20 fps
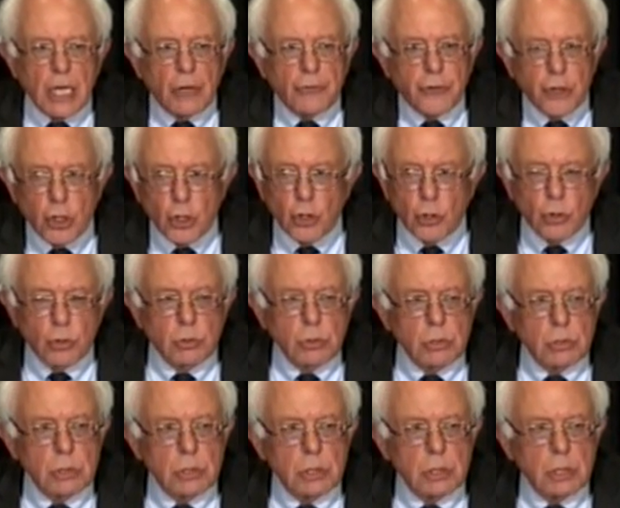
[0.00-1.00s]
of you
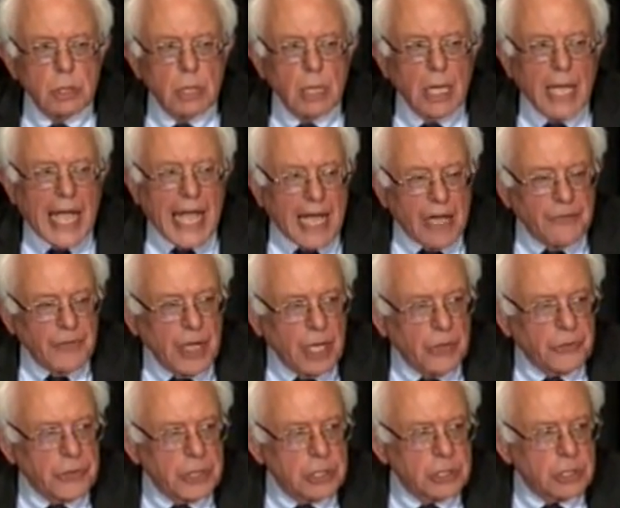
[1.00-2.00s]
have
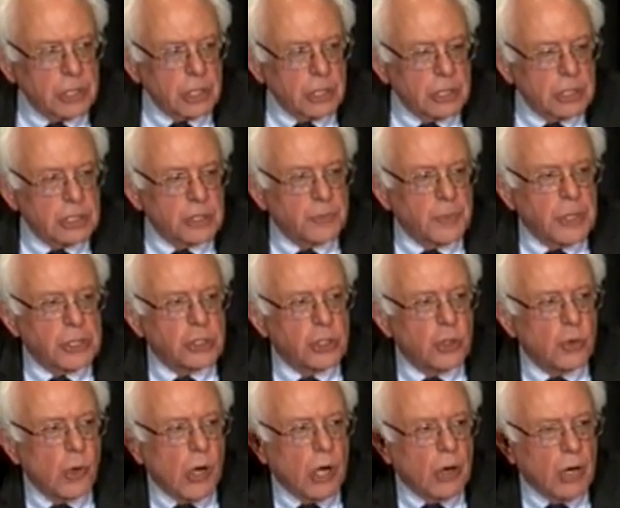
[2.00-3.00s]
health insurance, but
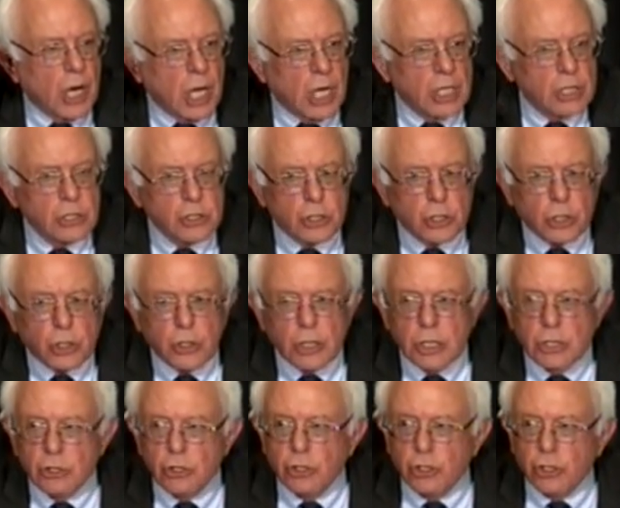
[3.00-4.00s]
you are
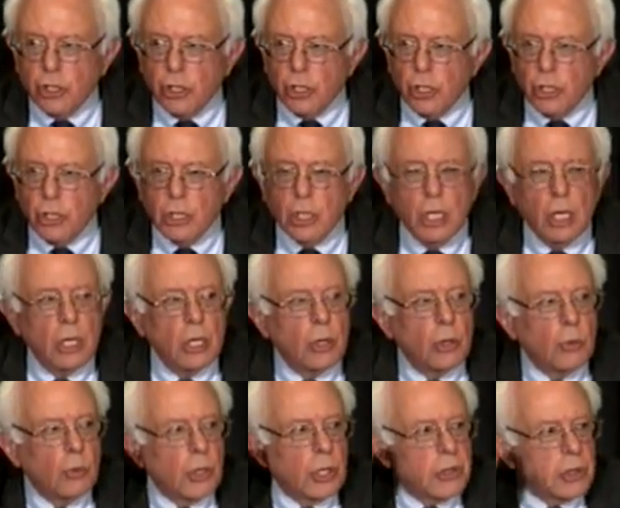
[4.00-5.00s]
underinsured
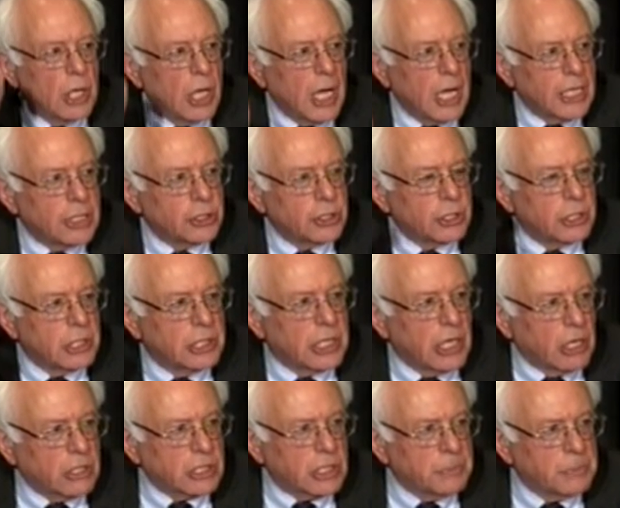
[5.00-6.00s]
with large
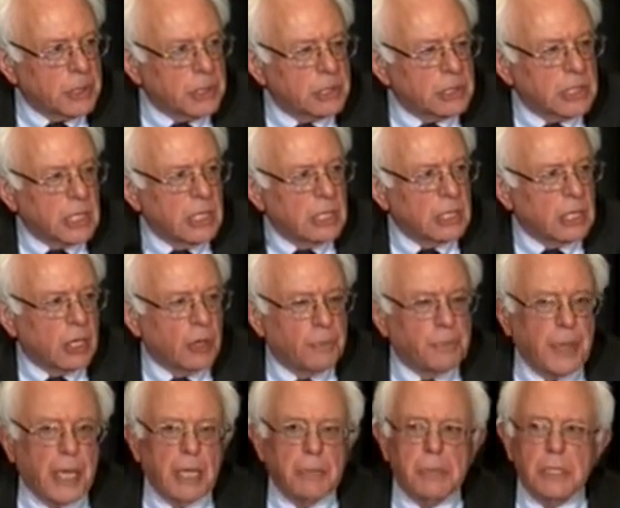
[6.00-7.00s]
deductibles and
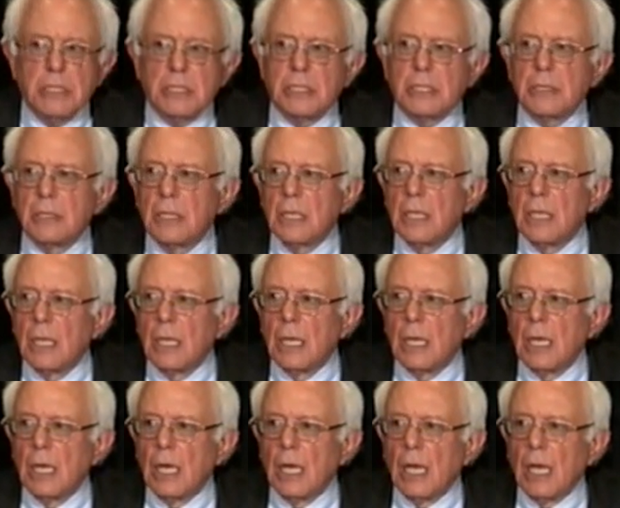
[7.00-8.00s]
copayments.
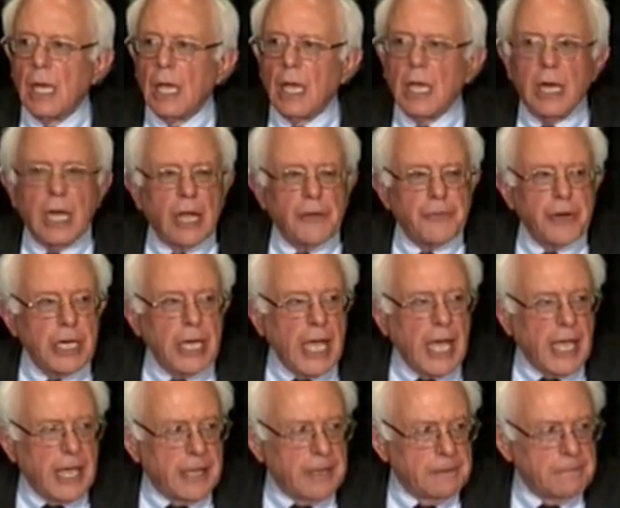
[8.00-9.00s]
And every
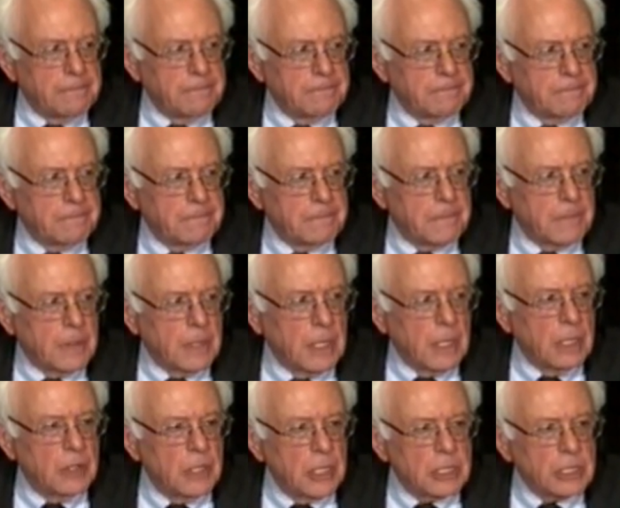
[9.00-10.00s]
day
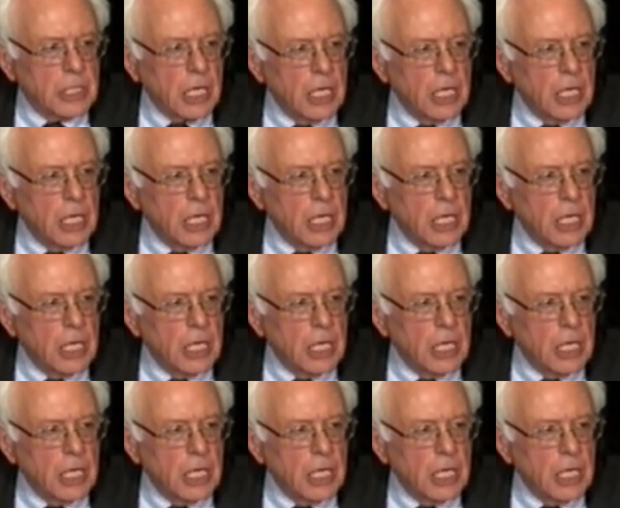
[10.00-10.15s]
in this